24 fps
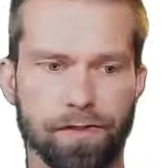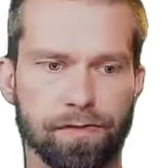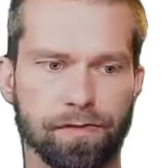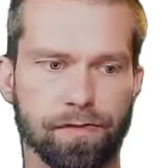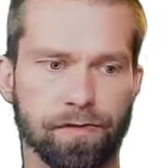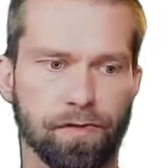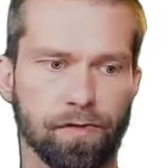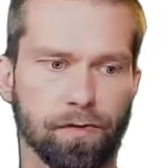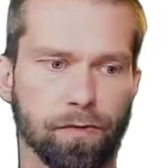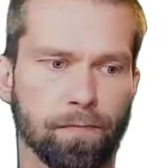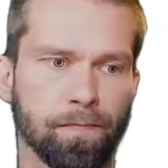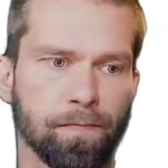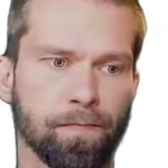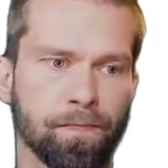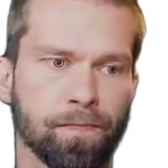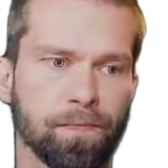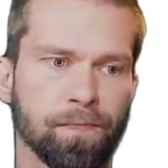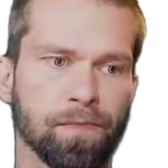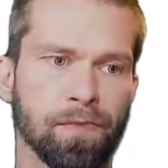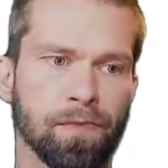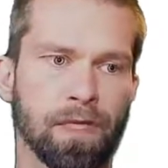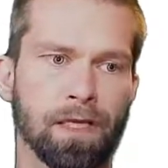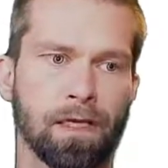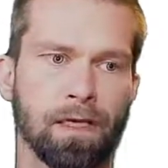So
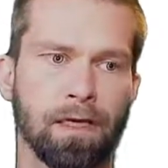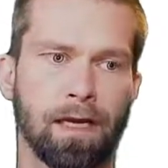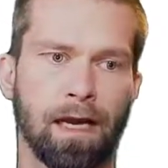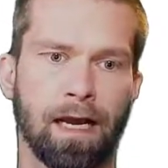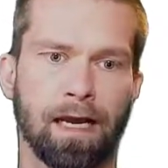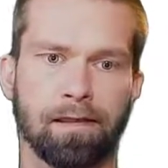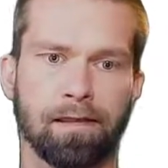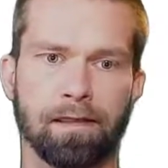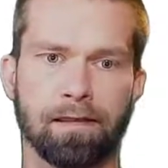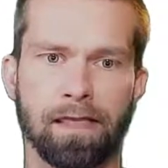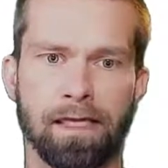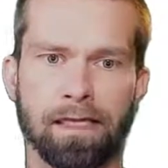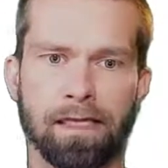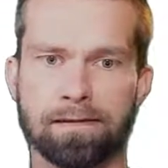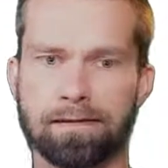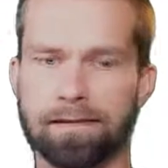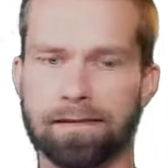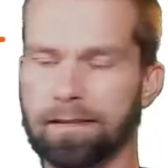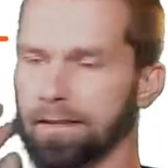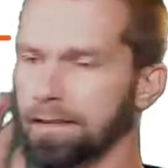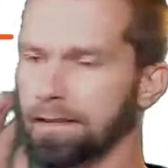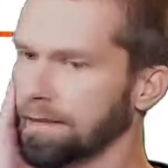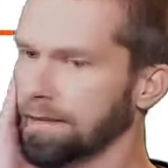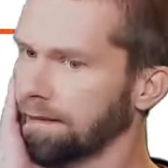I think
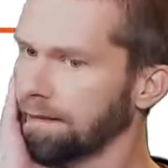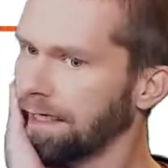that